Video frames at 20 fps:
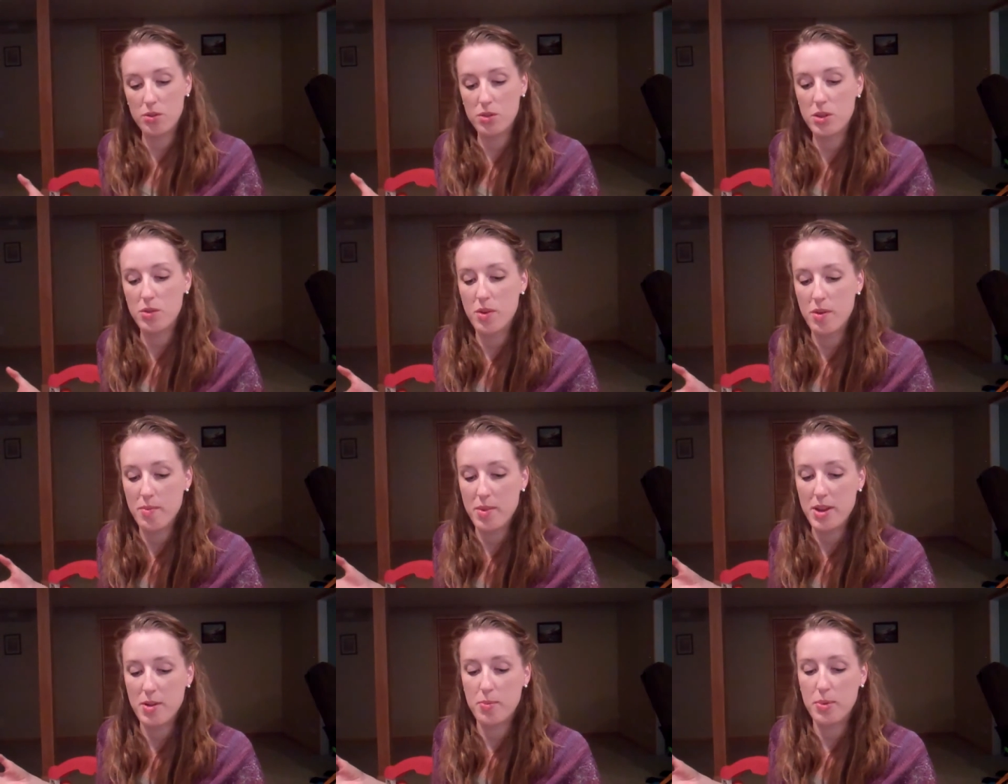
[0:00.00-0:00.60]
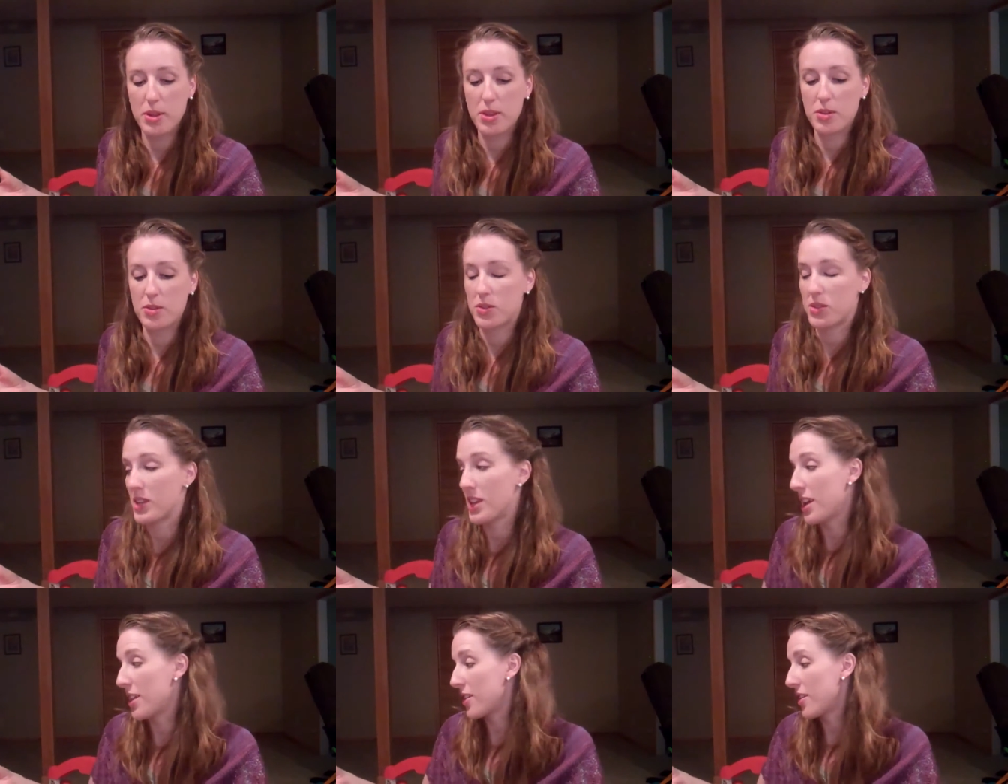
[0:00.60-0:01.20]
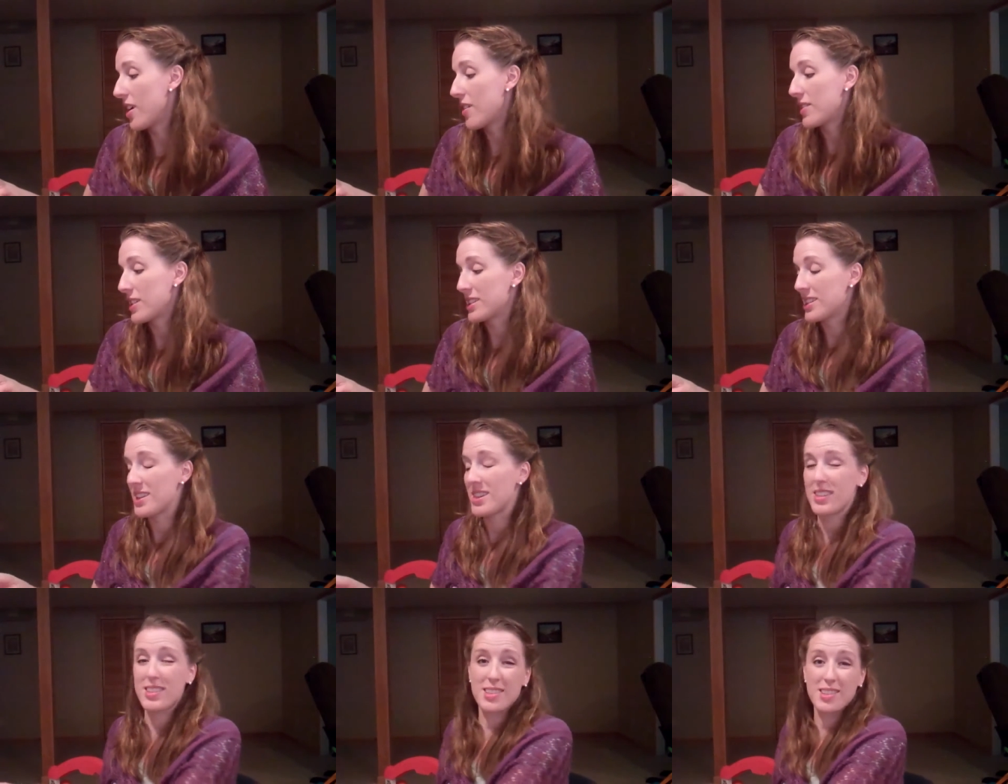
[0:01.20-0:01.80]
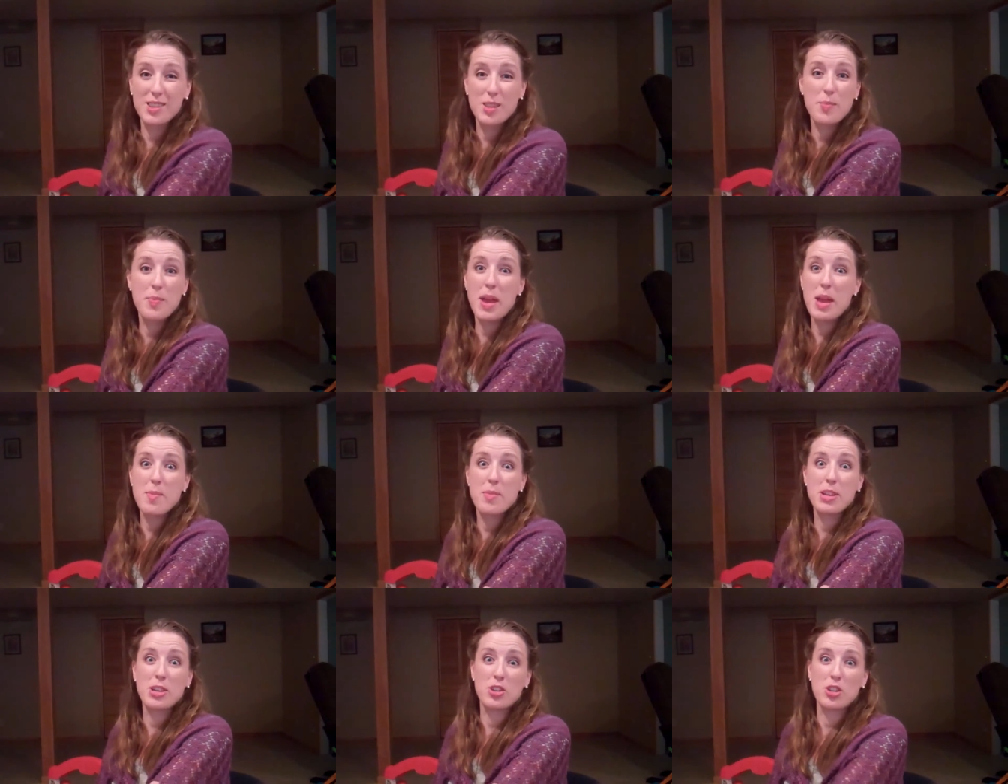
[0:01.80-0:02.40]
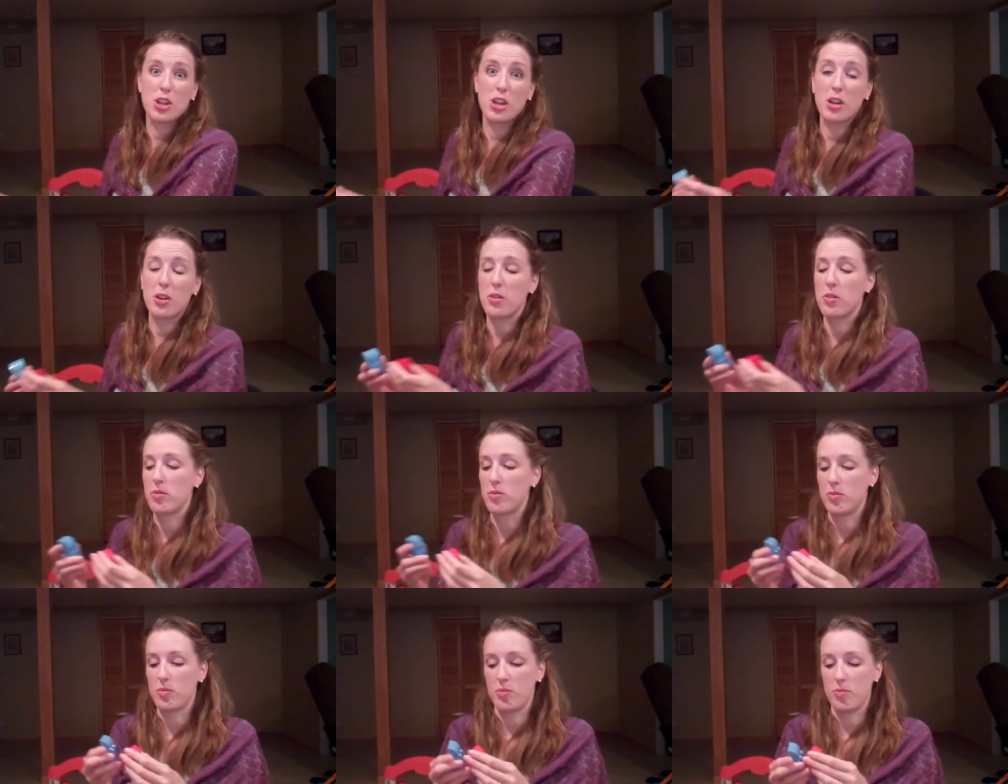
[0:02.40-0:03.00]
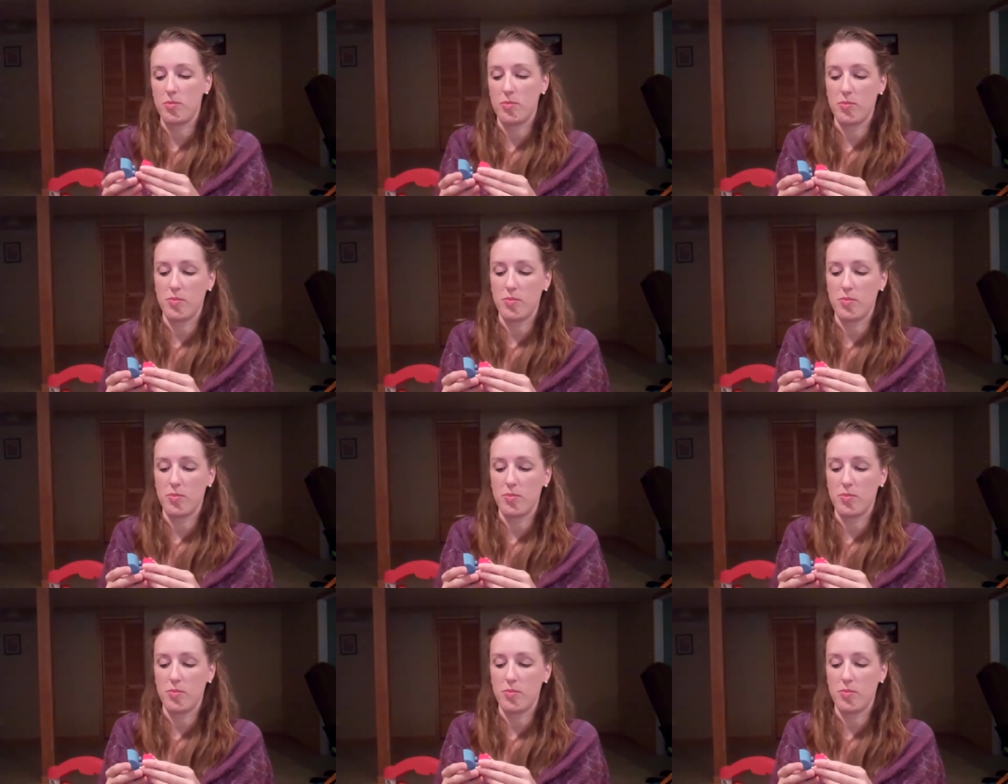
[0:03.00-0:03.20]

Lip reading: Oh, do you want me to put those together? Obviously, this is the baby show.